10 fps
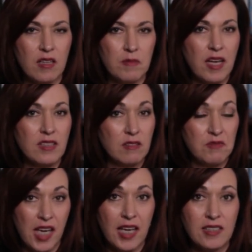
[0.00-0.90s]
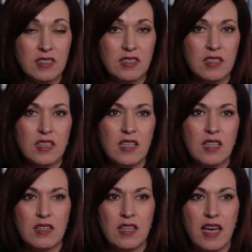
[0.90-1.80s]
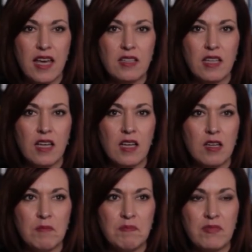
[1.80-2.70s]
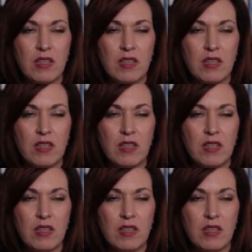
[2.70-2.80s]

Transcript: as of yet that um,